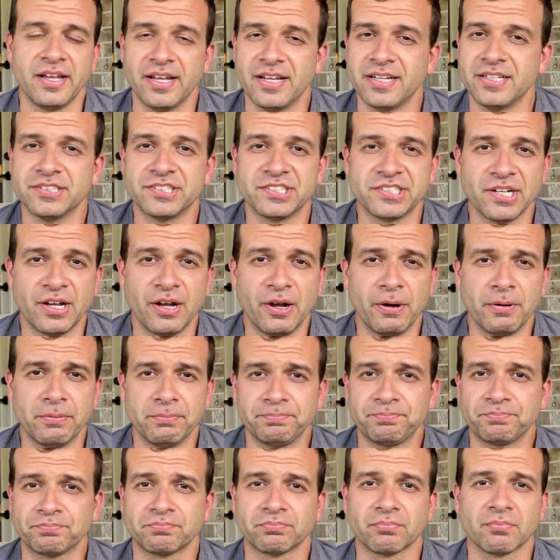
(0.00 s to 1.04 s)
And so
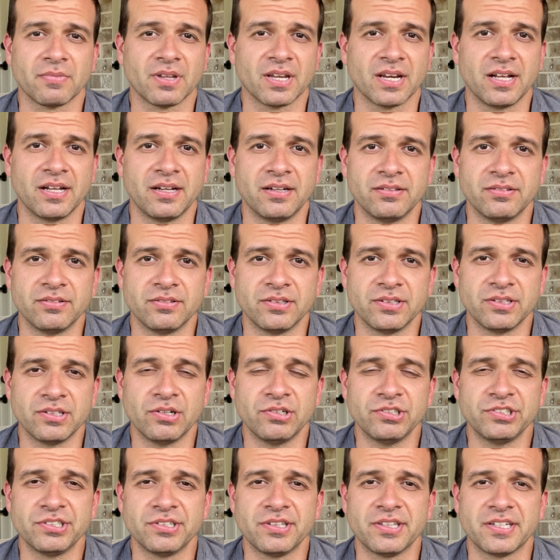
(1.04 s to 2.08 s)

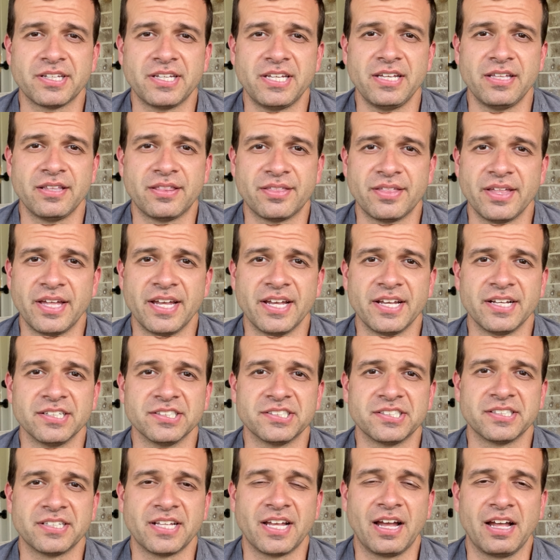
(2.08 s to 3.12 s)
those are the key things
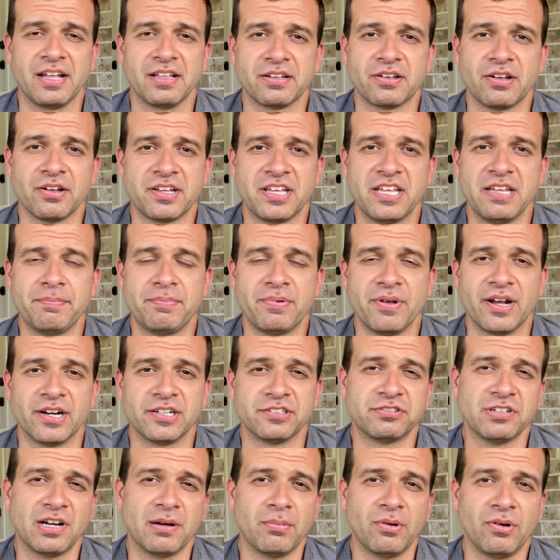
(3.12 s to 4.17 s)
that could keep you out of
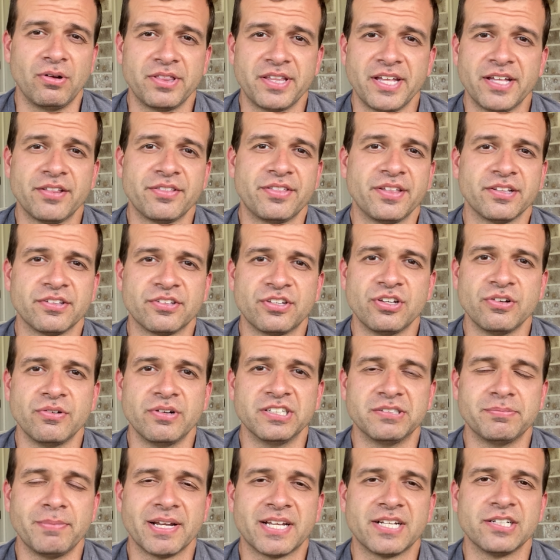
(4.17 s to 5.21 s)
trouble. The other thing too
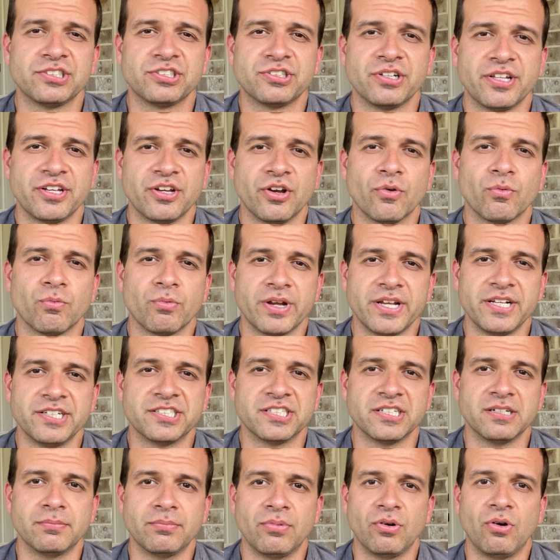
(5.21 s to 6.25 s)
is making sure that you're
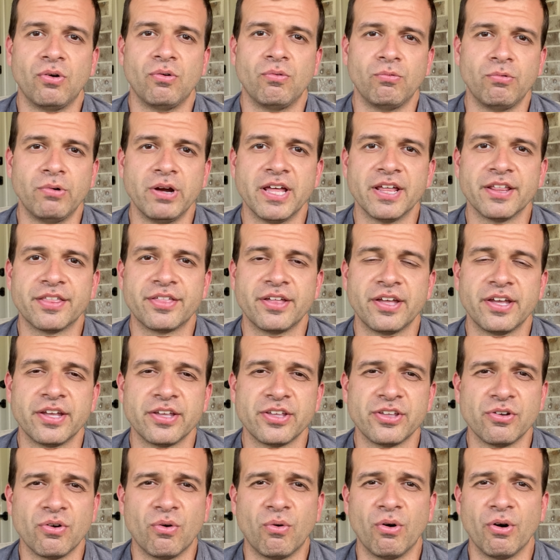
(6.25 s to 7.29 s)
reasonable with
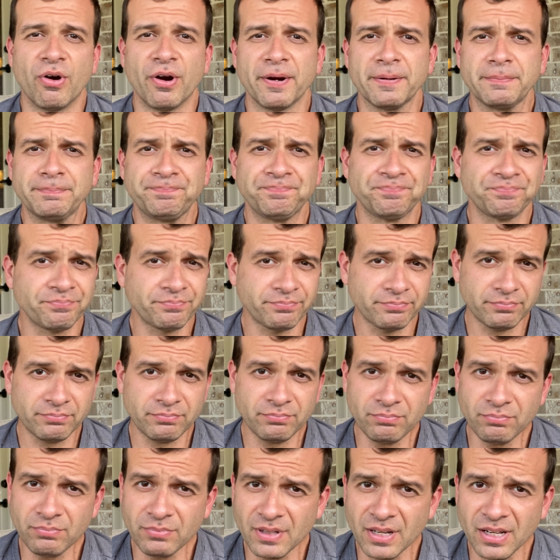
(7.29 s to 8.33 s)
your
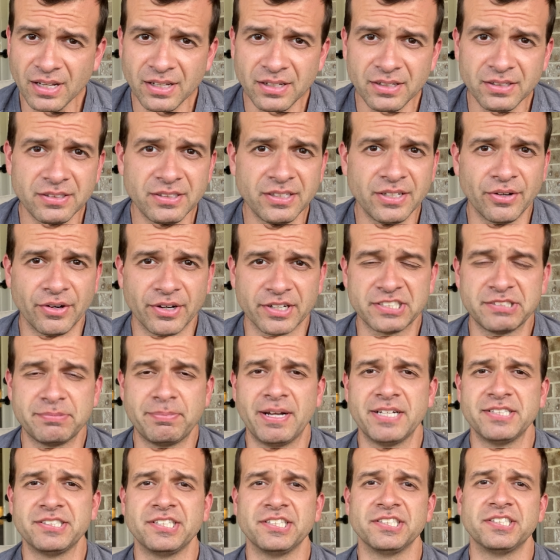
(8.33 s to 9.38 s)

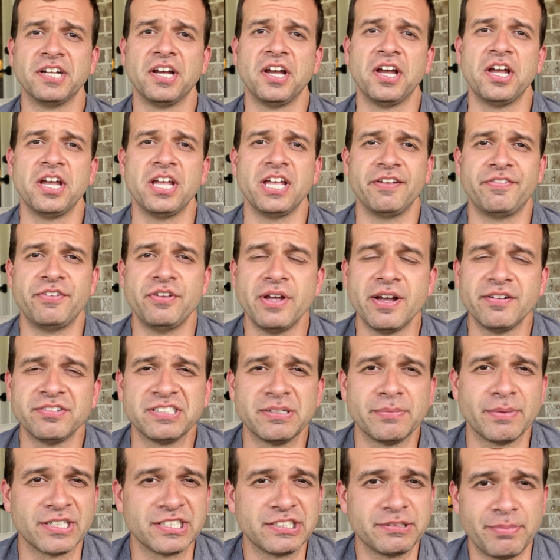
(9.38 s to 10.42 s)
expenses. If you have
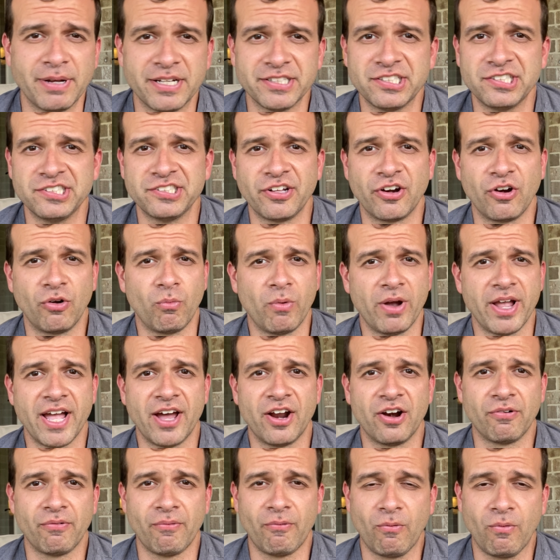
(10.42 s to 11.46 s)
some expenses that are way out
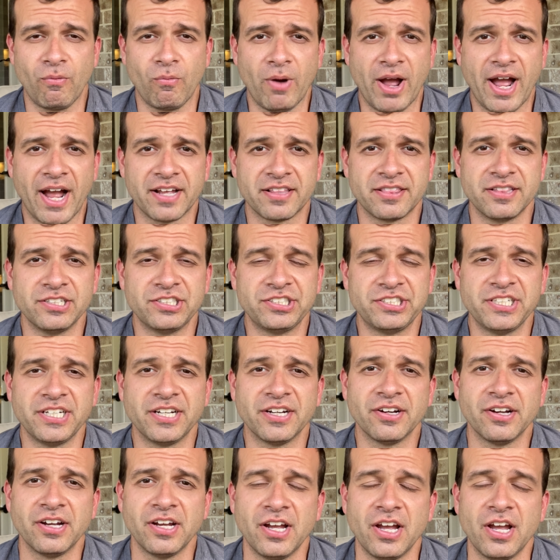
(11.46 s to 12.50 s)
of whack this
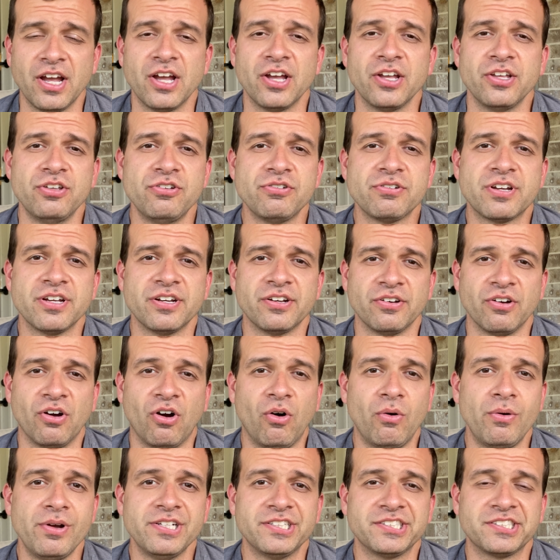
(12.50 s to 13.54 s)
year, you can
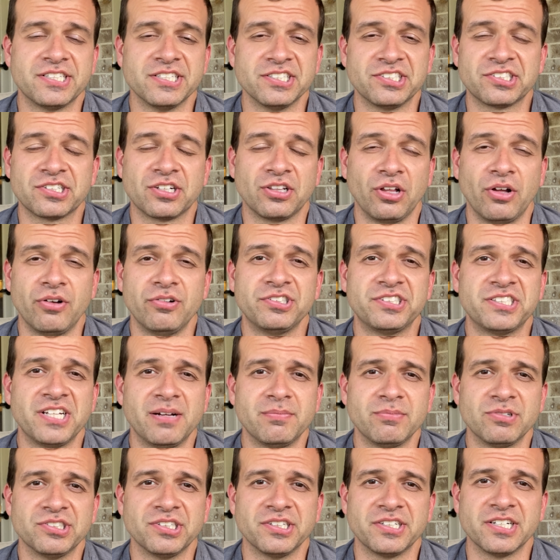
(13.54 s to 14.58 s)
always disclose them.
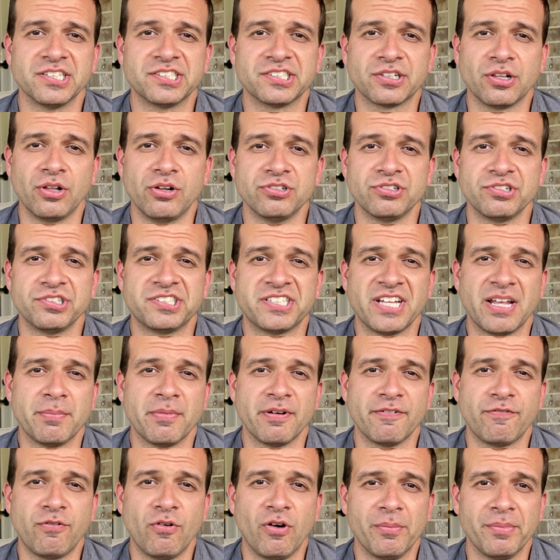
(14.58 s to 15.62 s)
There's a disclosure
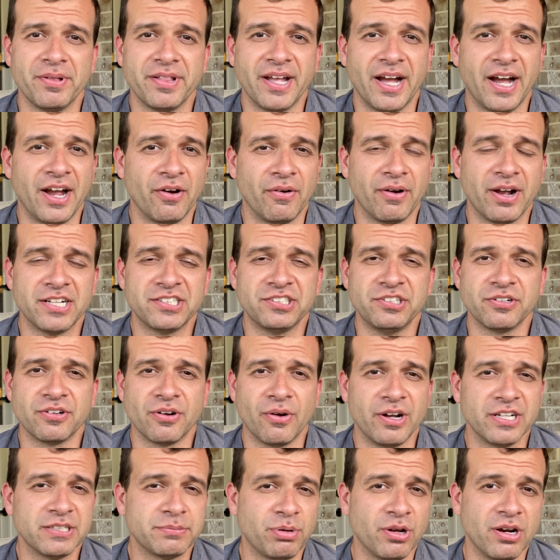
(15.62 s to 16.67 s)
statement form in the IRS. You can
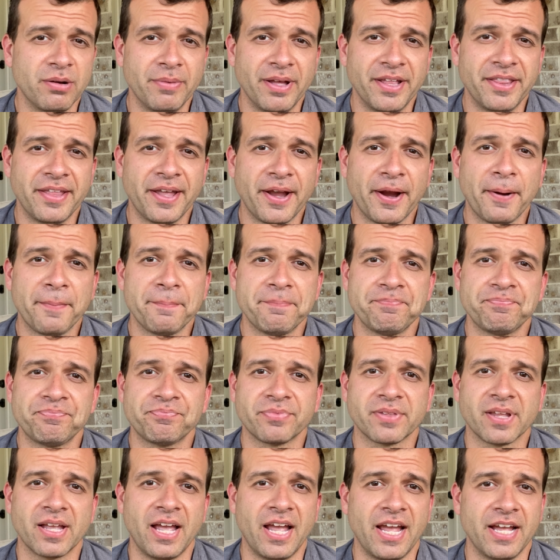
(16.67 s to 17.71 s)
always put them in there
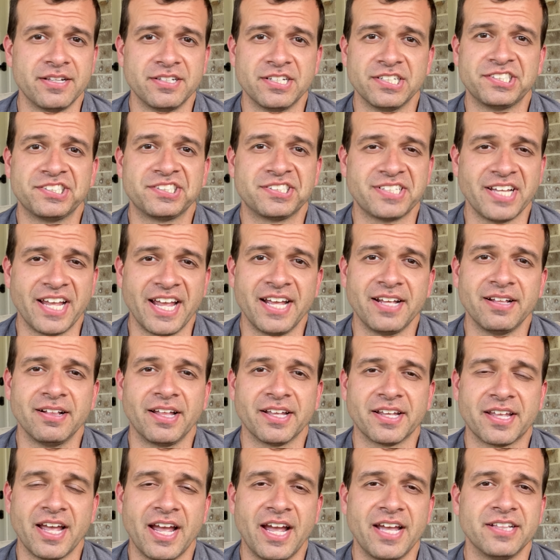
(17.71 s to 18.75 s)
and just state
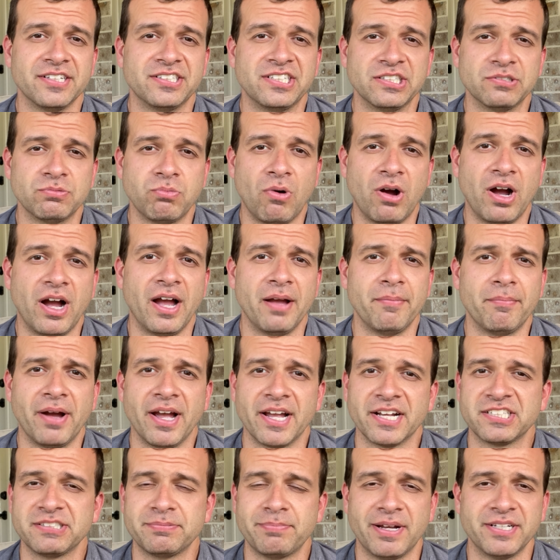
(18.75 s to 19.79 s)
like, hey, this is why my
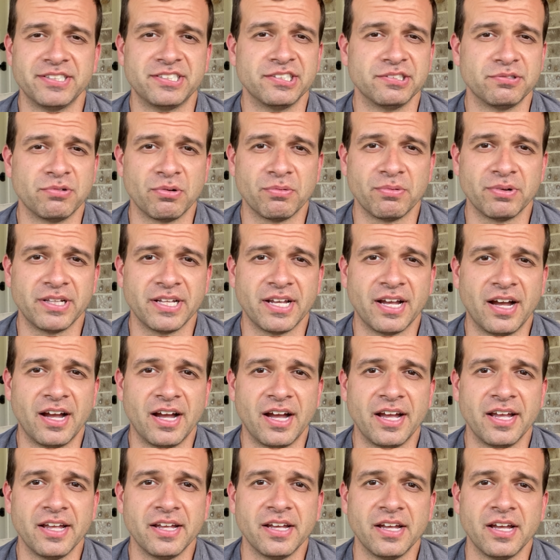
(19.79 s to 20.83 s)
expenses were really
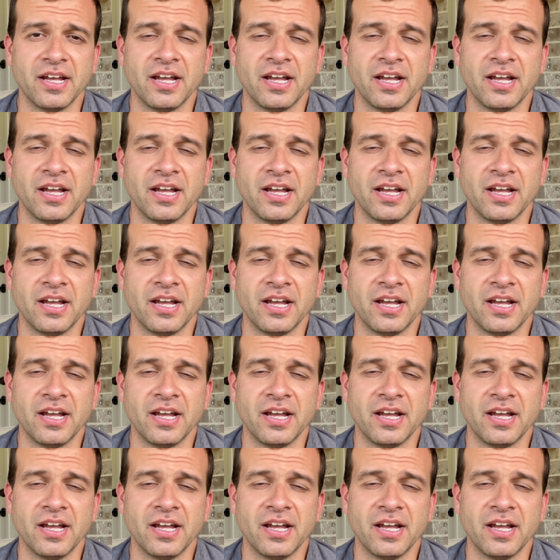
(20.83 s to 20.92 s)
high.